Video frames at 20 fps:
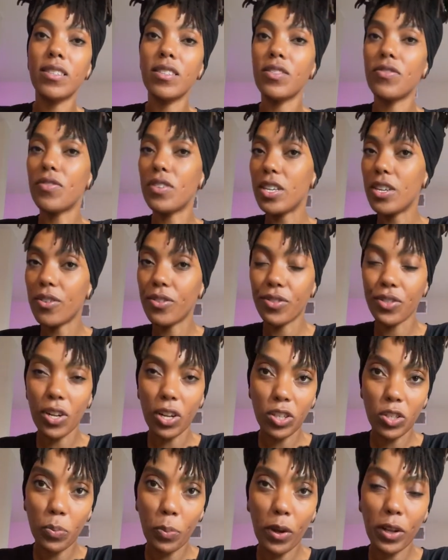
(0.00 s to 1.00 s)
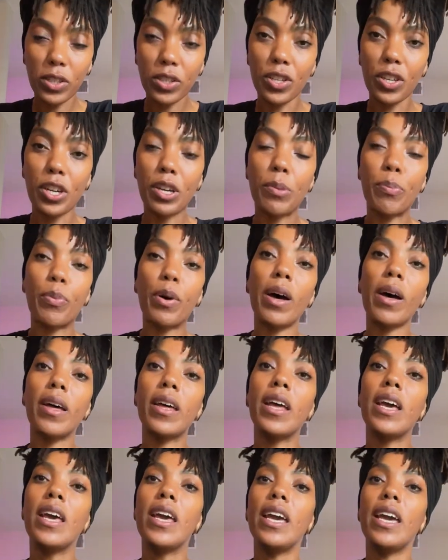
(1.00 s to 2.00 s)
This video is not sponsored,
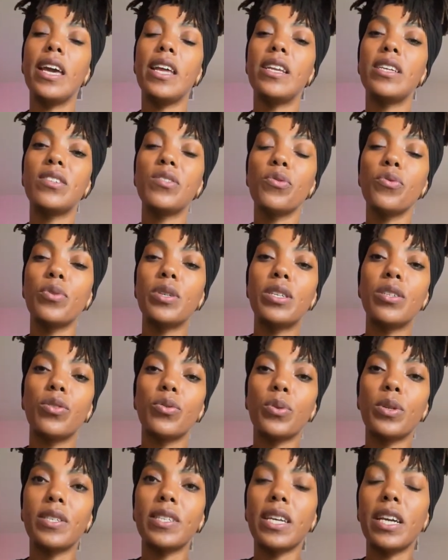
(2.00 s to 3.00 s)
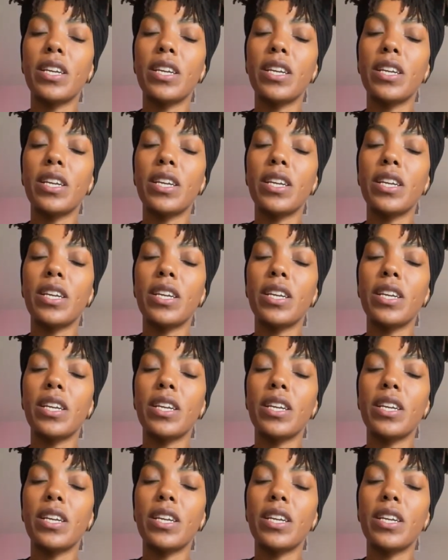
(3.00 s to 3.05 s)
but it is a resource.